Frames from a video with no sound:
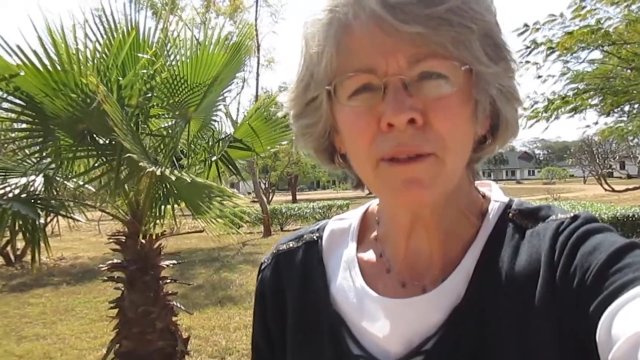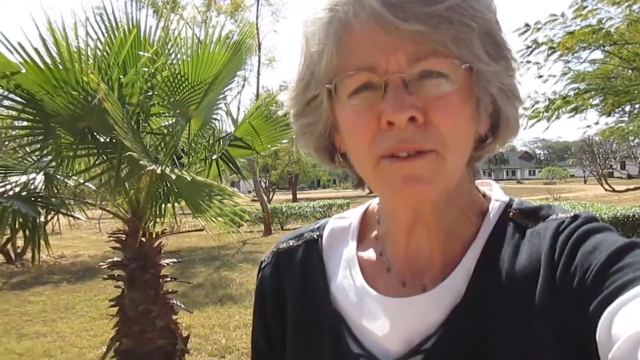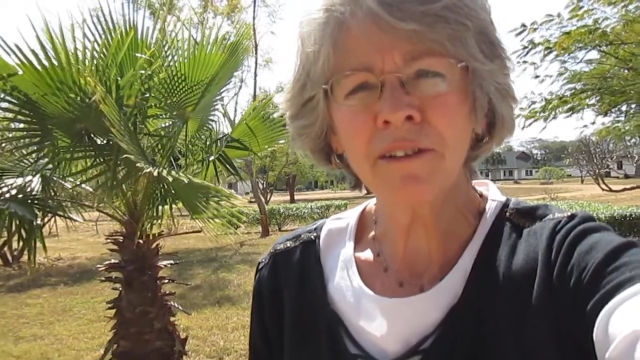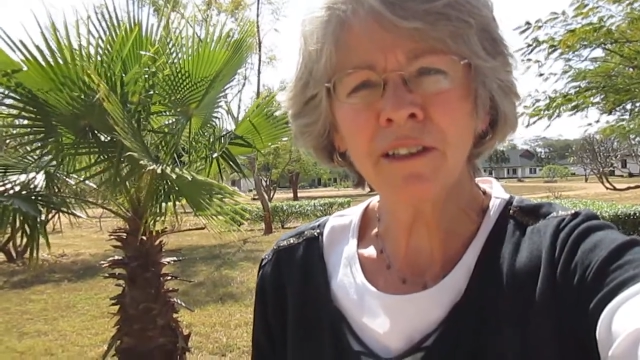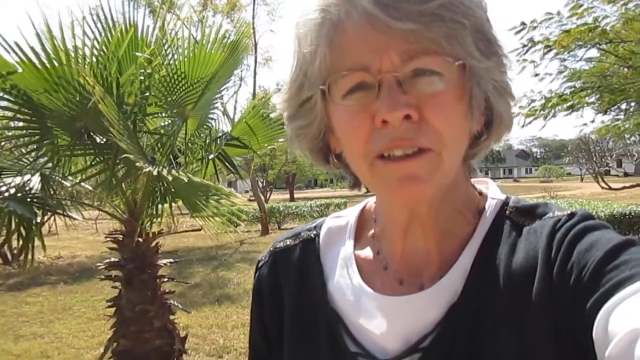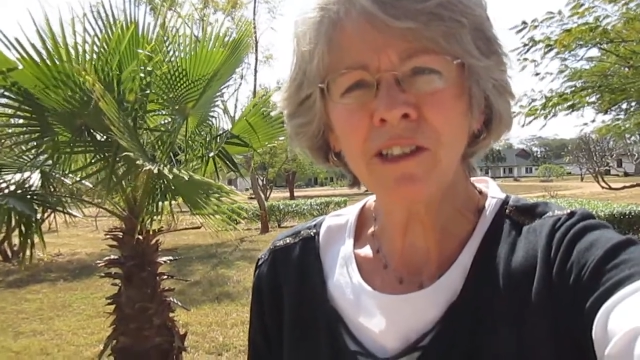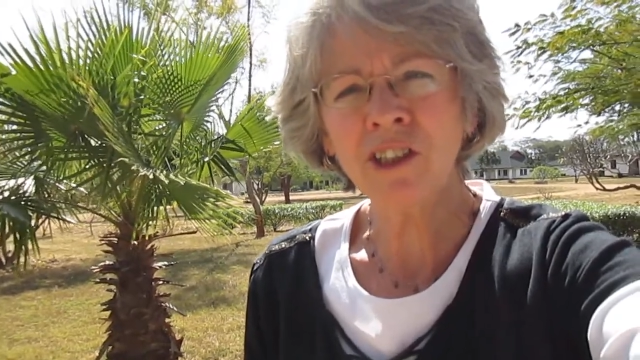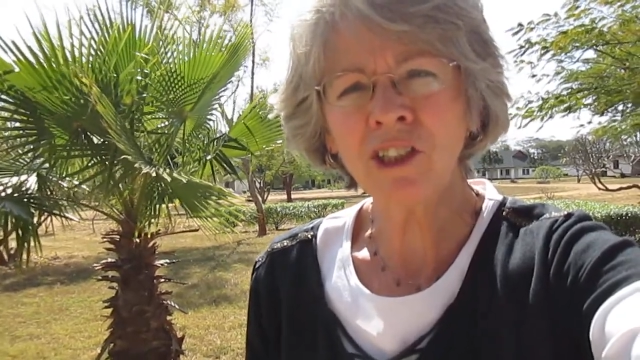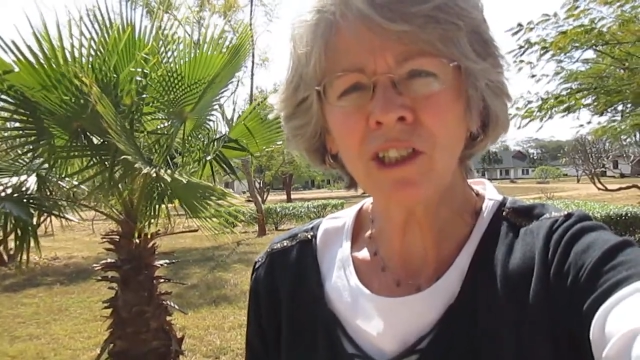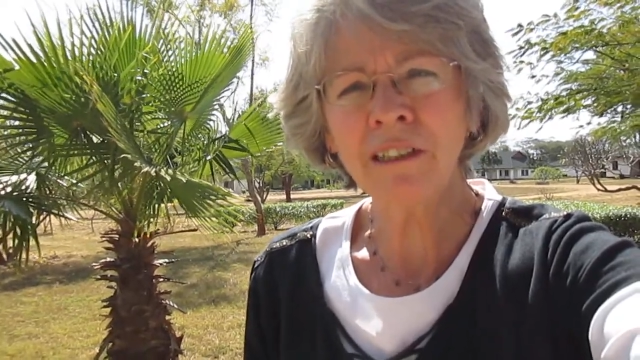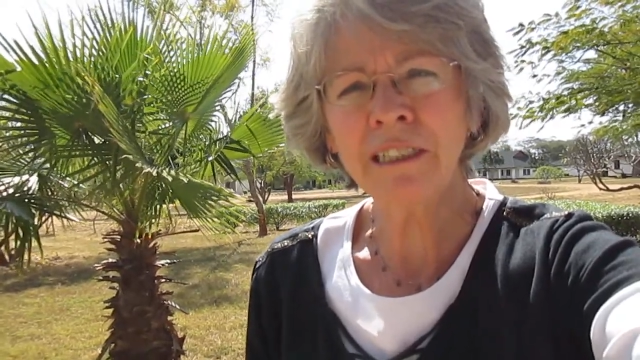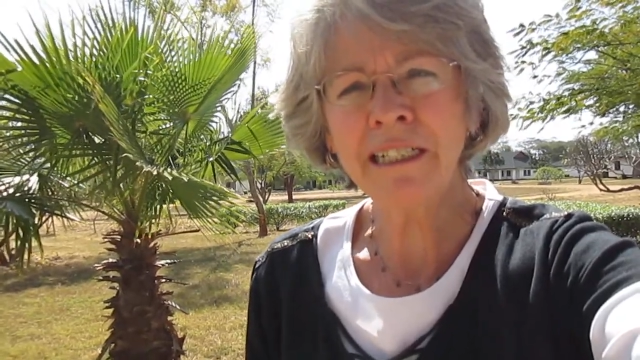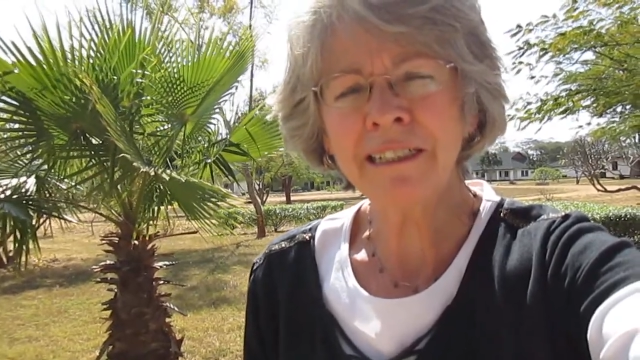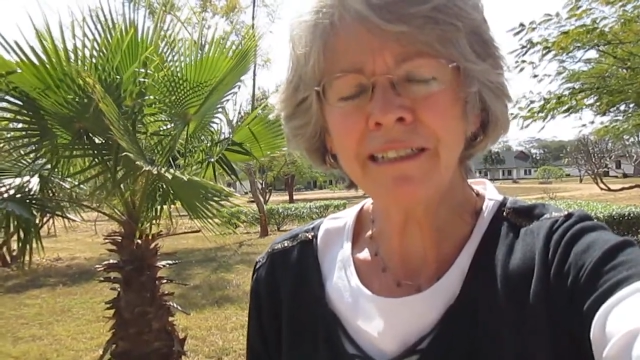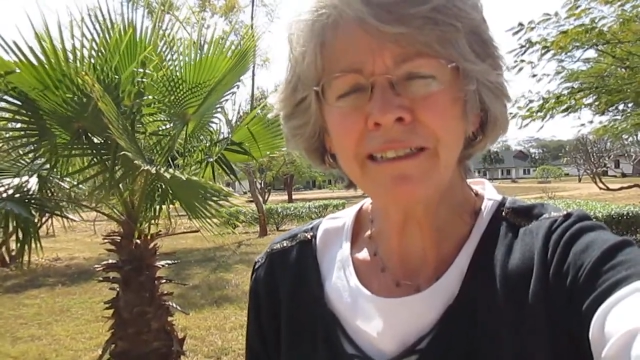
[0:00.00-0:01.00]
the village
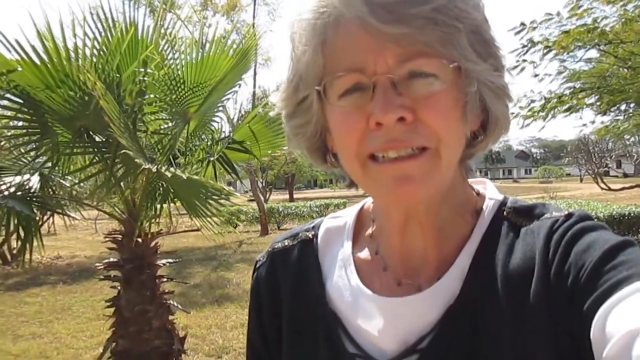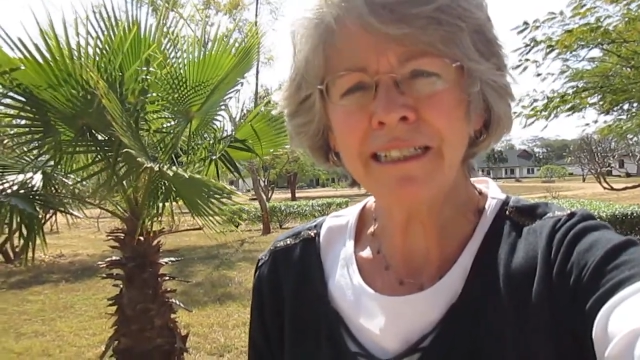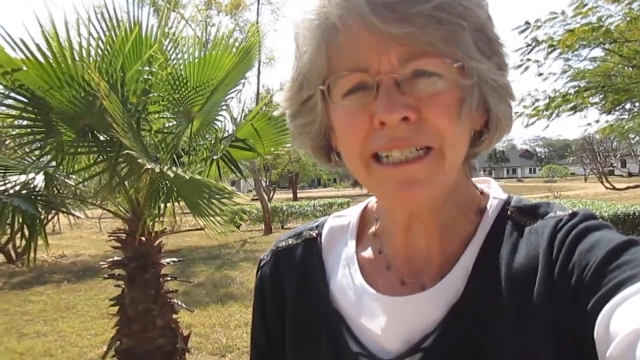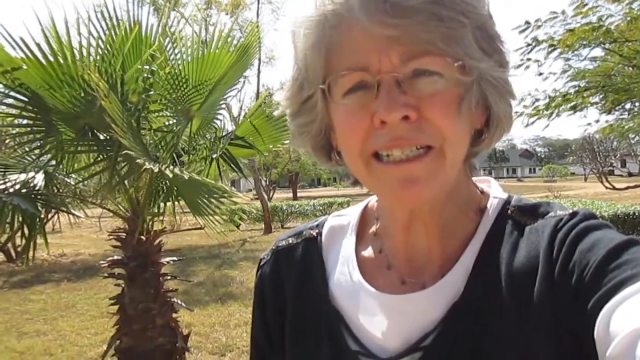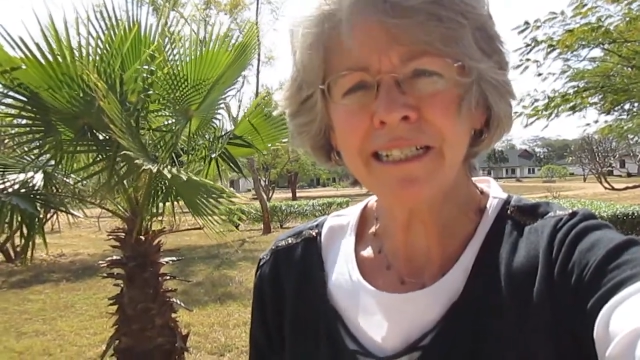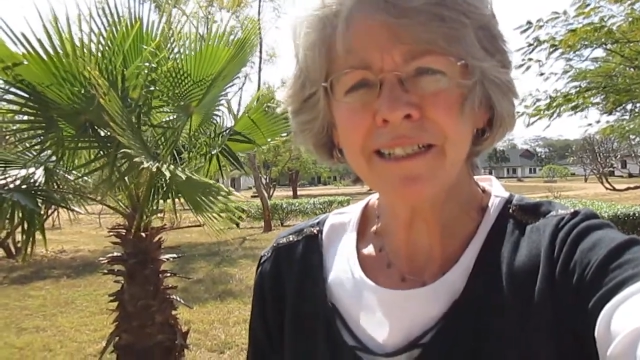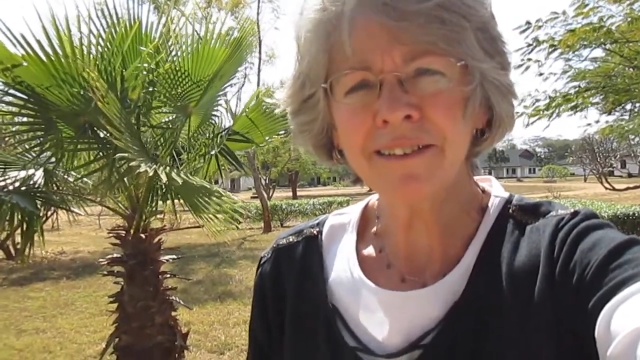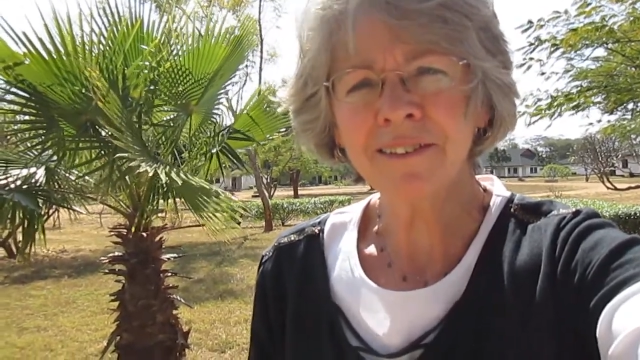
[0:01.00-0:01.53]
clean and neat